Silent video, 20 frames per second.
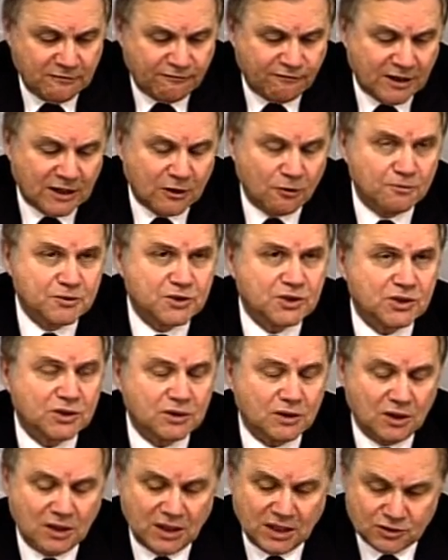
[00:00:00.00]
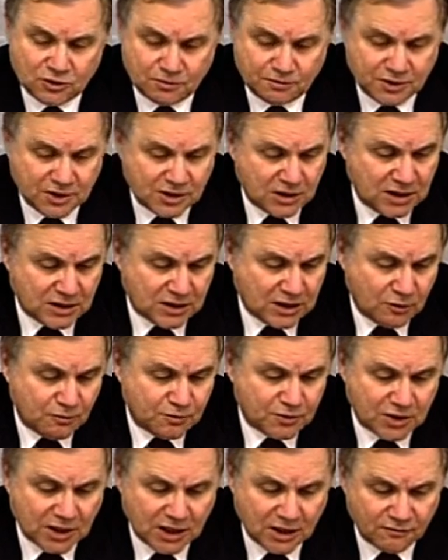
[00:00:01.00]
I
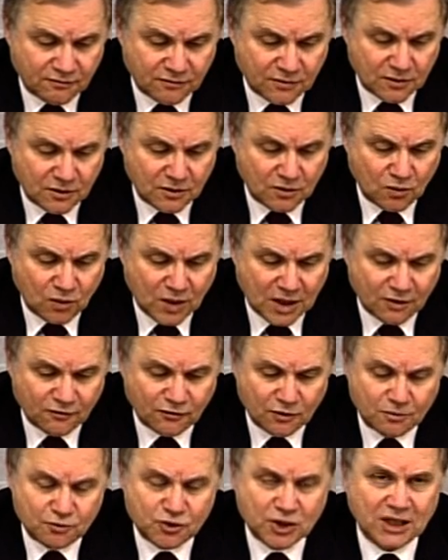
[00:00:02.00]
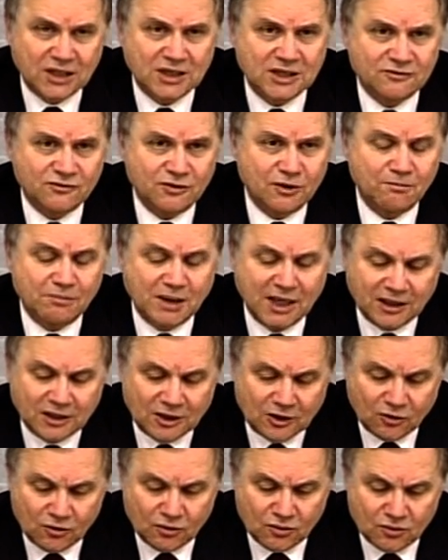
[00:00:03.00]
observed, one of the objectives of the
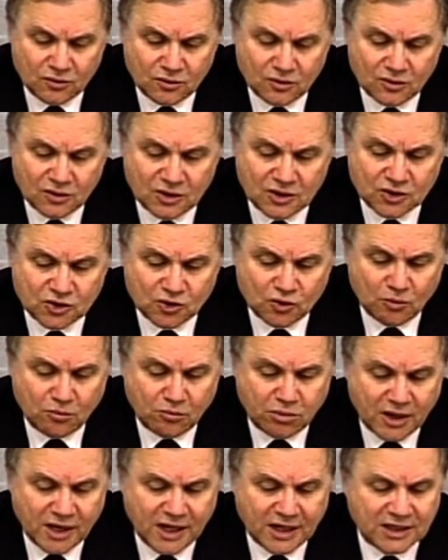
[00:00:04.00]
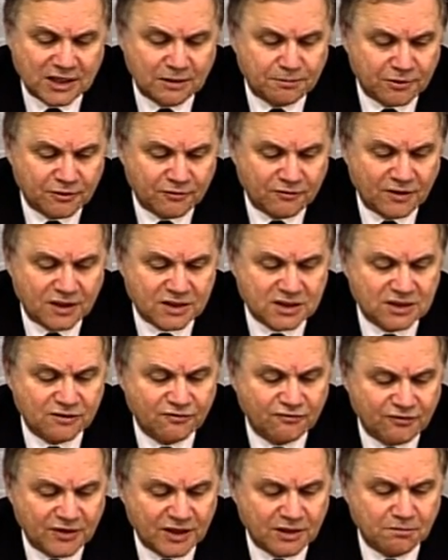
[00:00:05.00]
banking union is to break the perversive
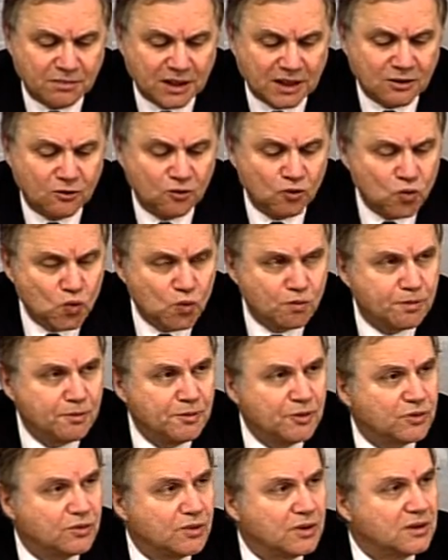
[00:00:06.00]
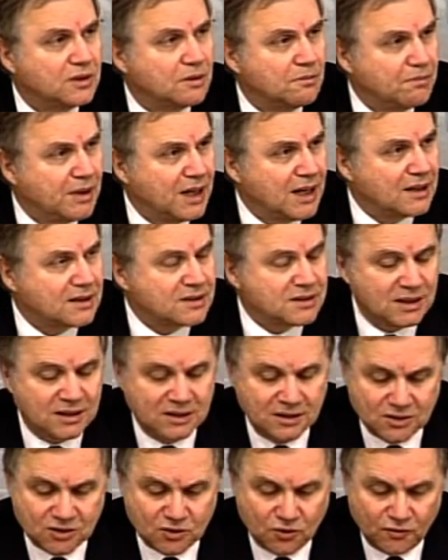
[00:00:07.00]
feedback loop between the banks and
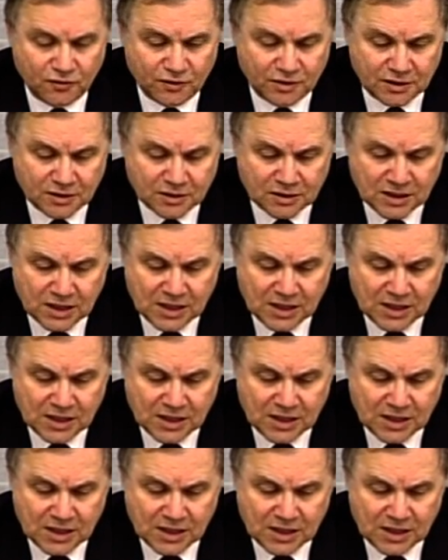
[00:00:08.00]
the sovereign.